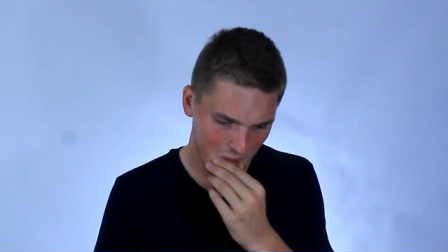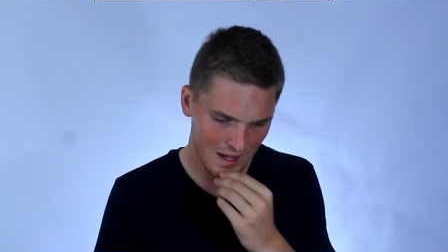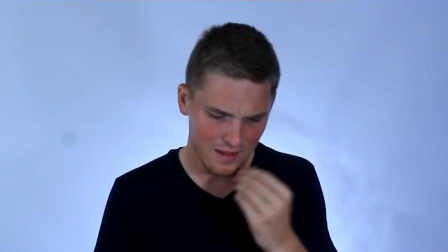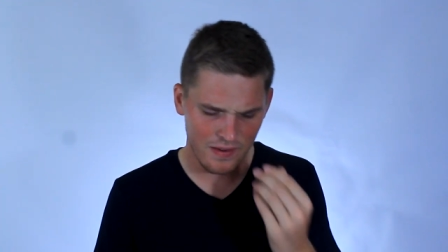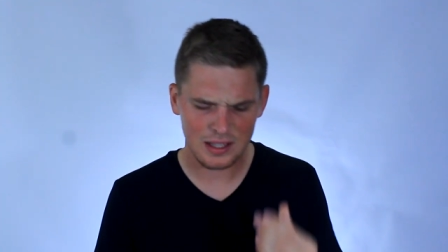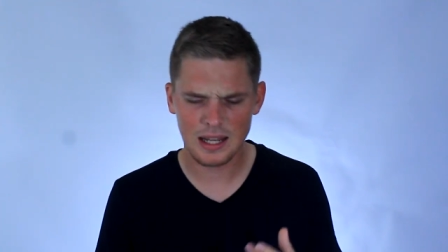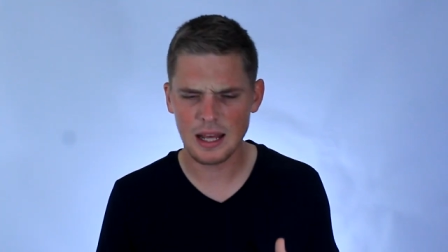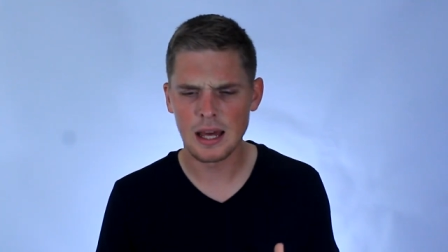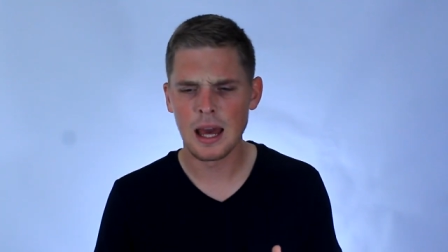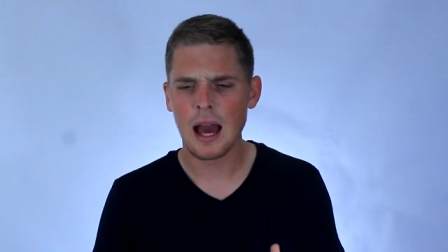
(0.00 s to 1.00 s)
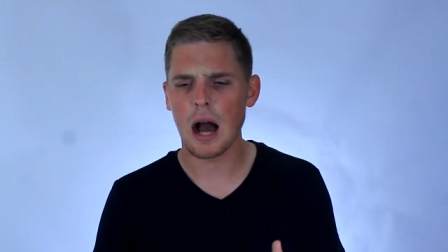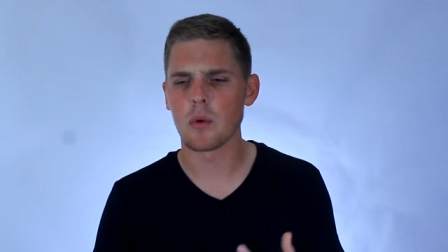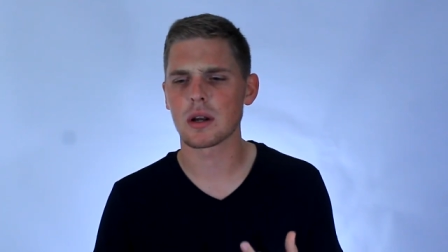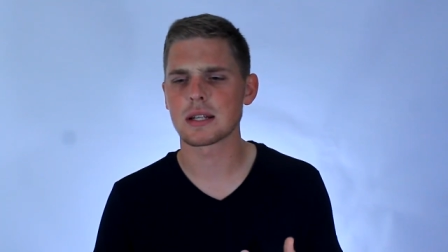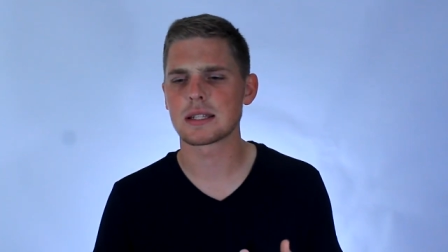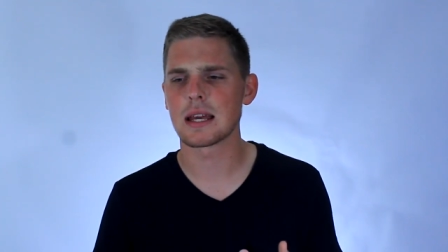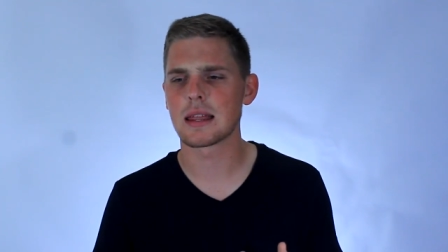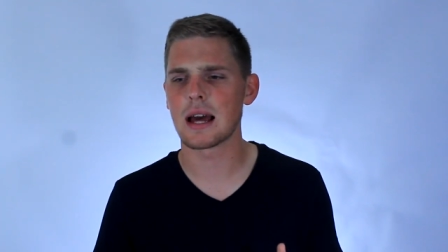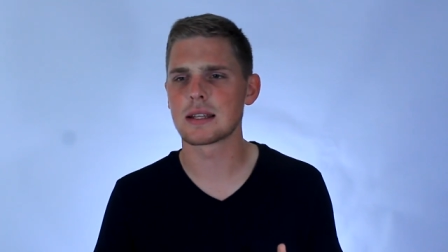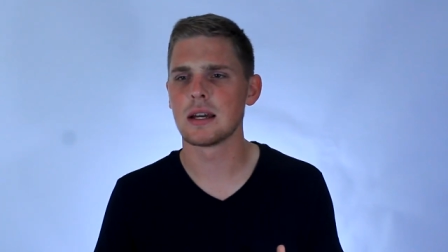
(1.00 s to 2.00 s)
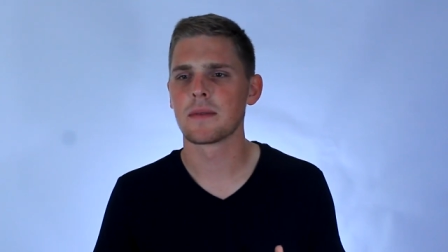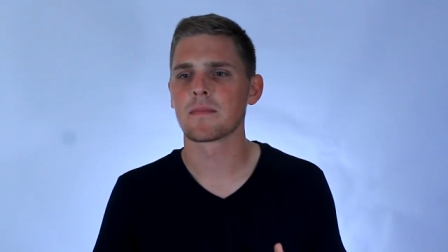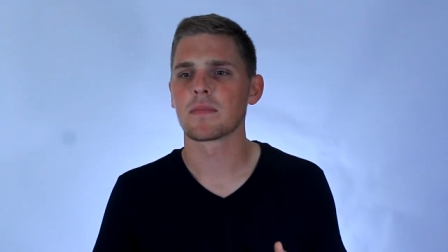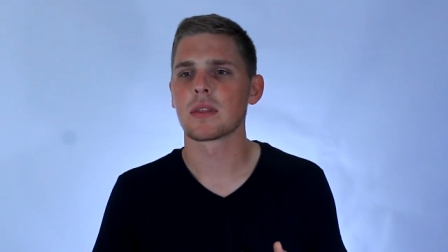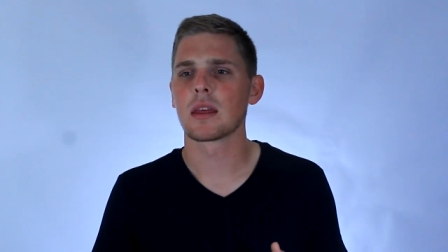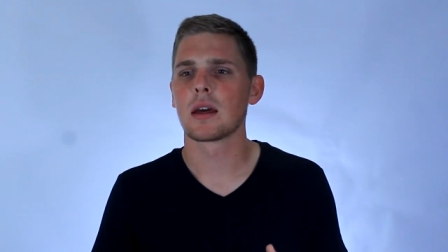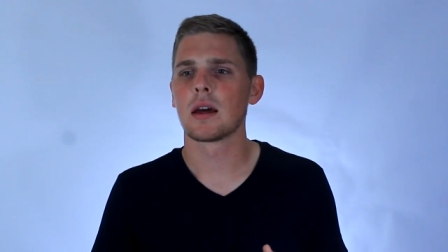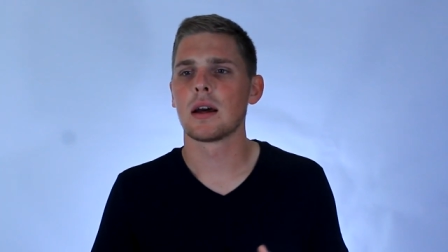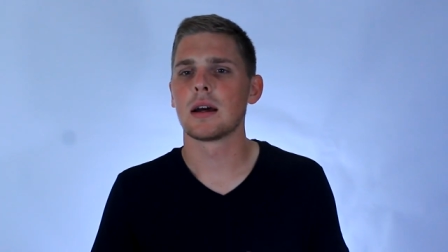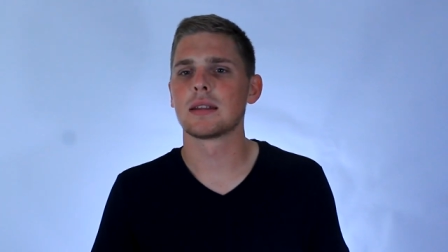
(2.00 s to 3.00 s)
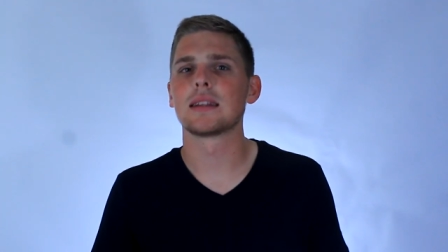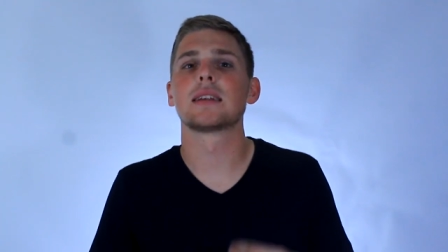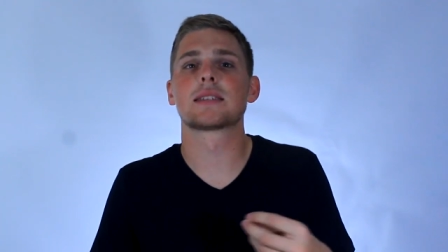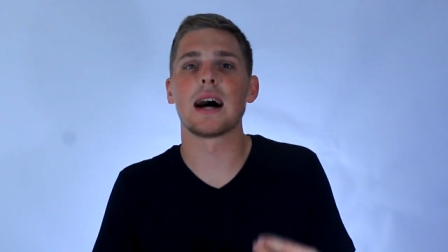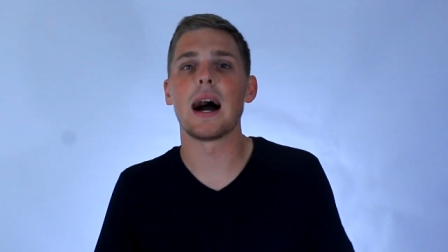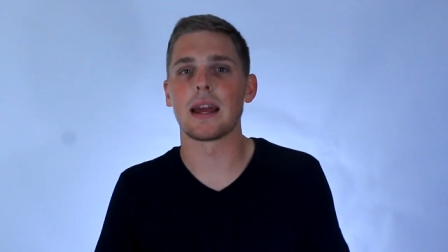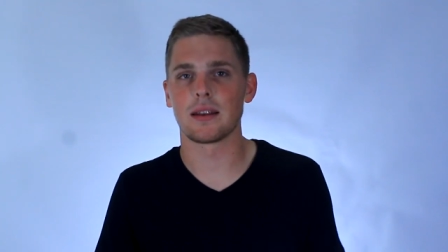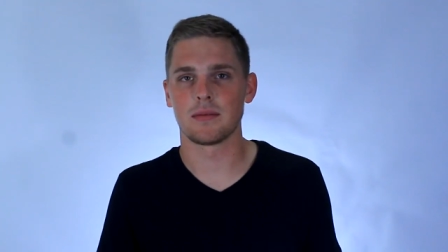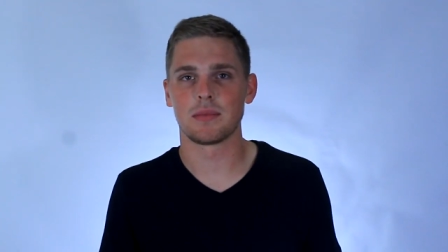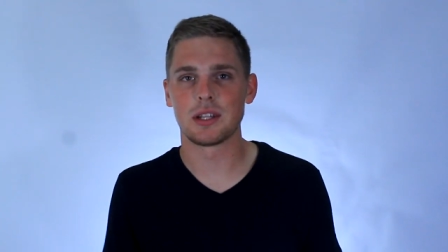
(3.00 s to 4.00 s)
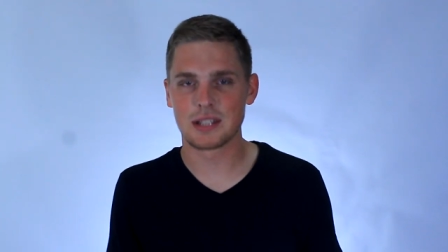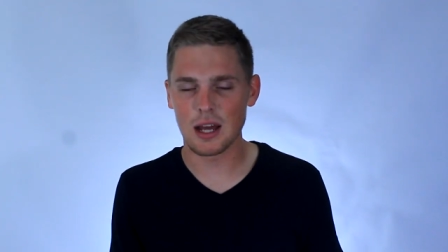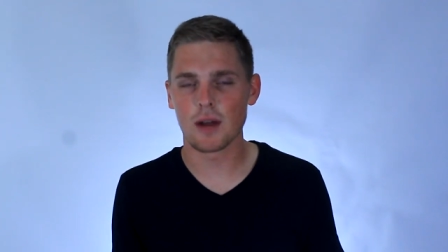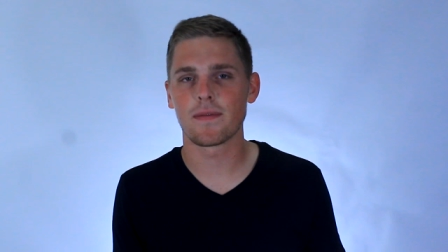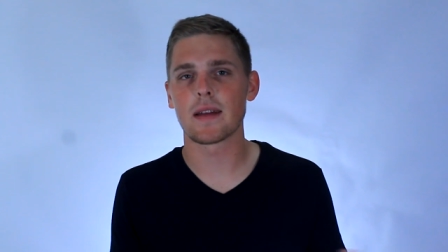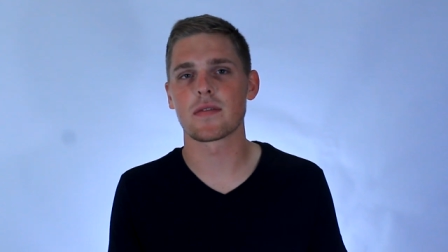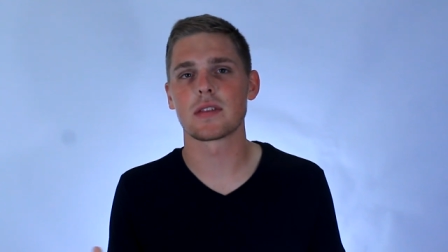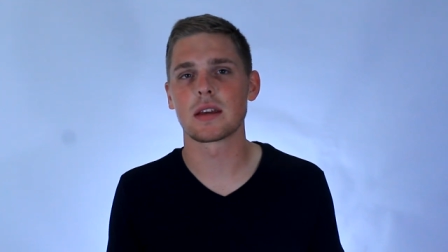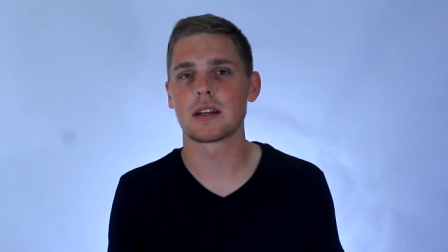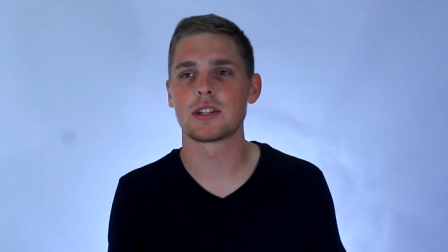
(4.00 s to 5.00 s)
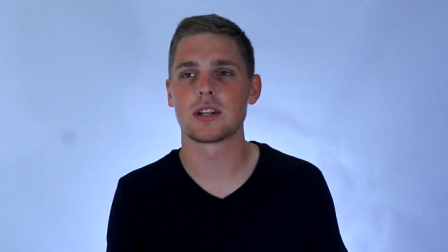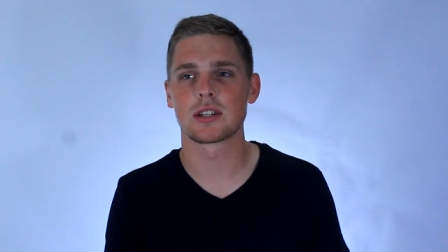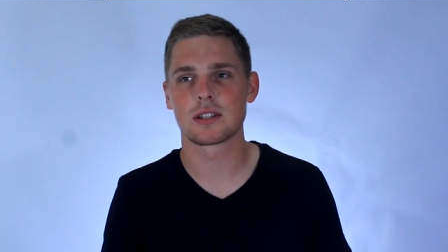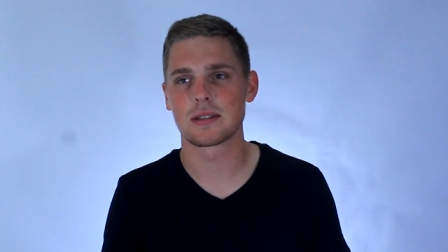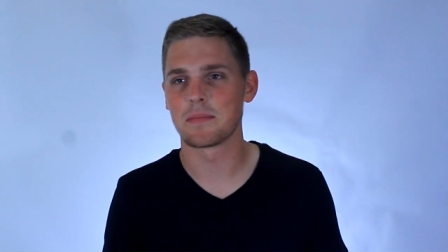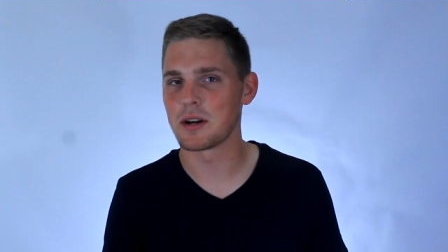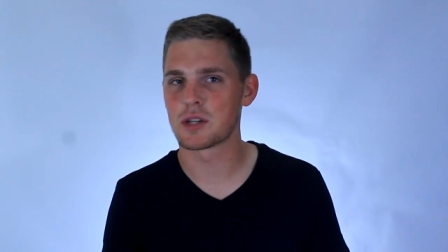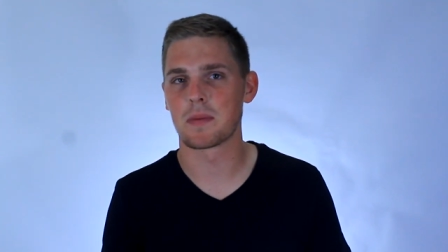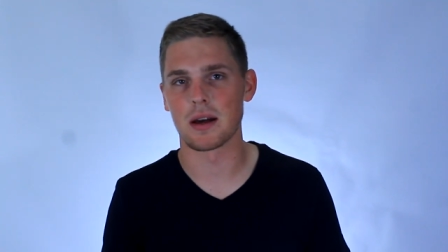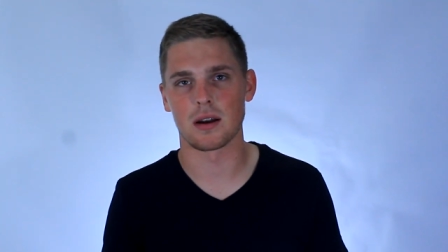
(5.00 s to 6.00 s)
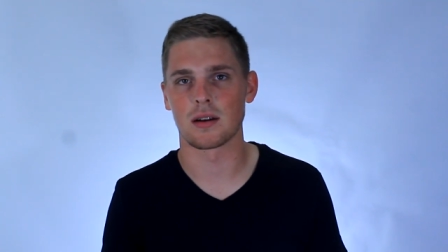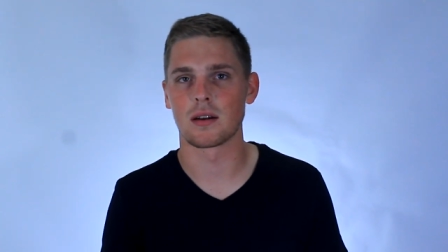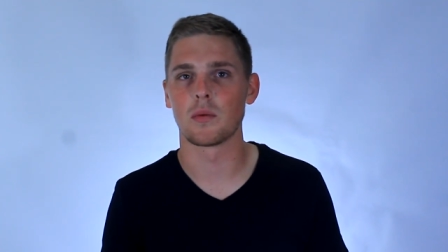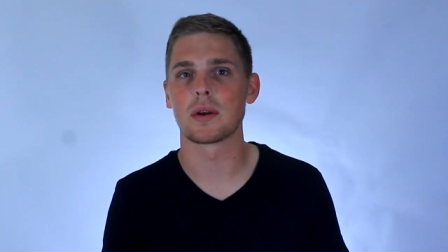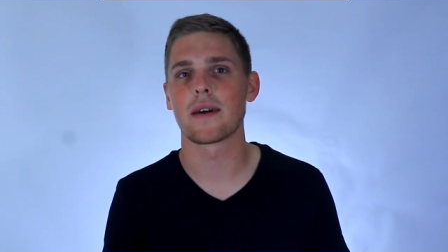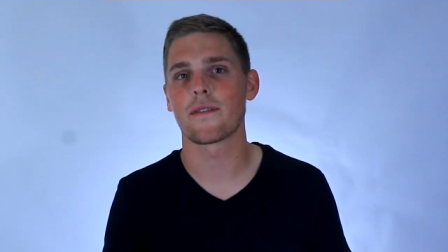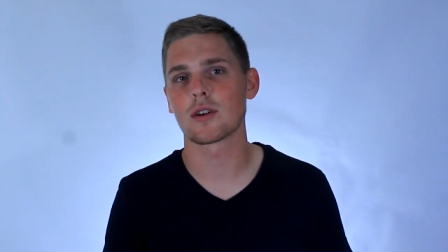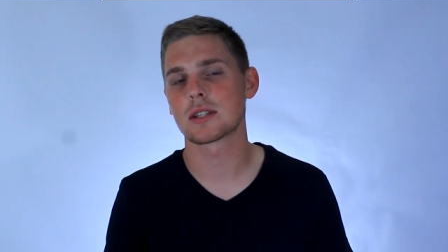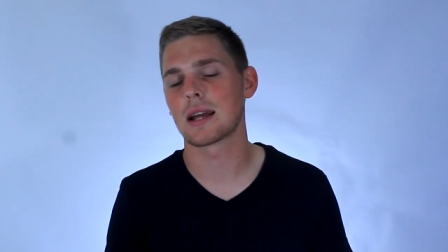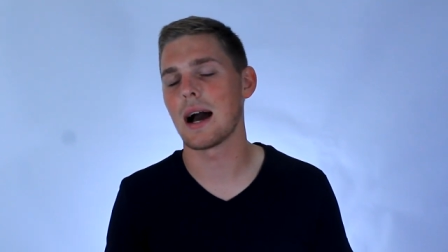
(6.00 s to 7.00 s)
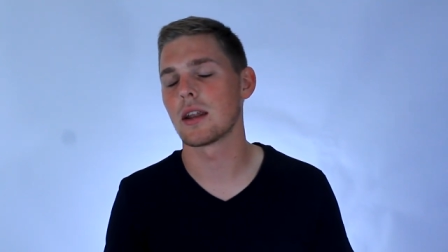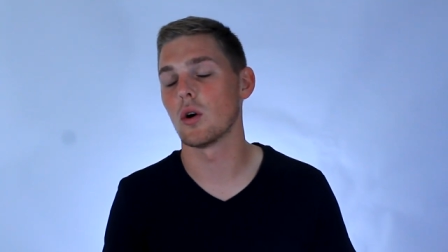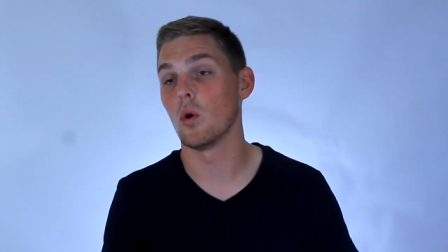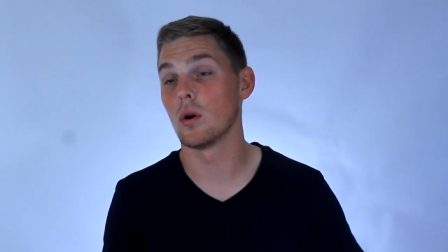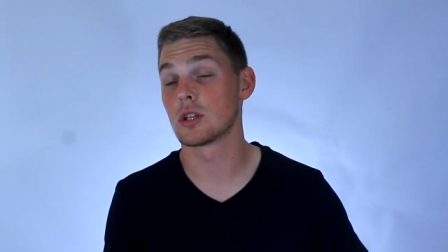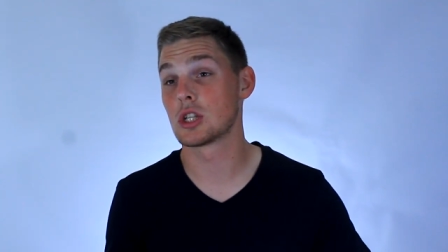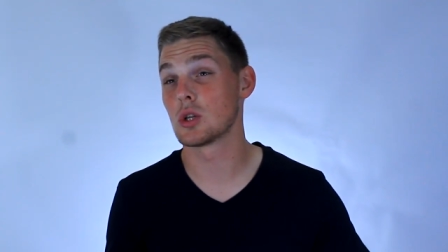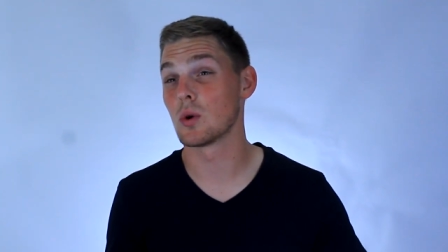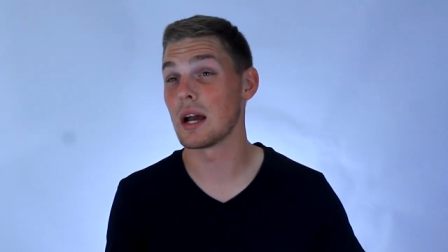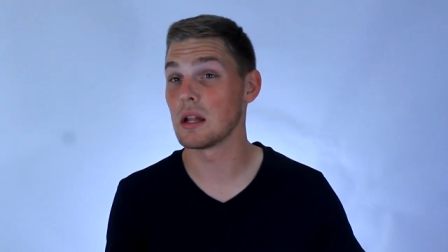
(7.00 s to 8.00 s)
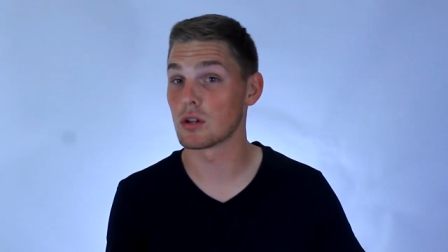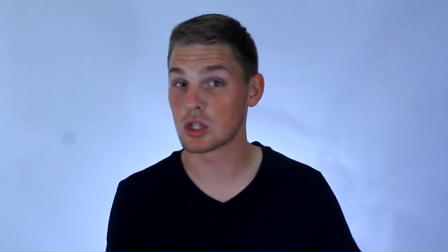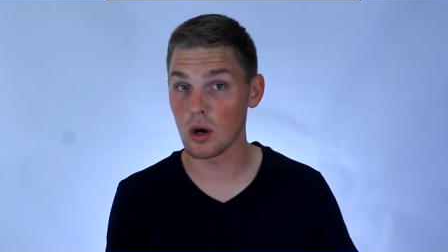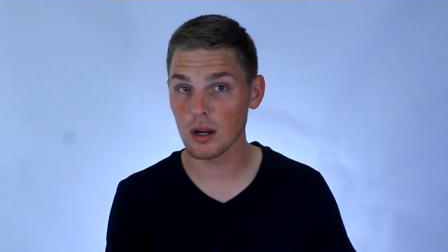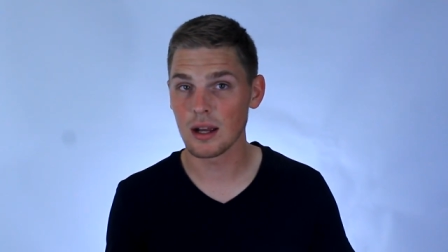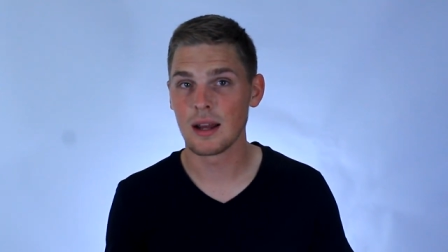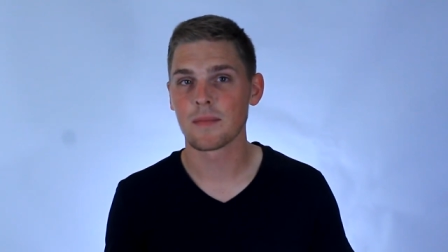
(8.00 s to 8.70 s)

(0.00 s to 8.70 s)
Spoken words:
And finally, I want to say that the design of everything is just much better. When I first got on to HelloTalk,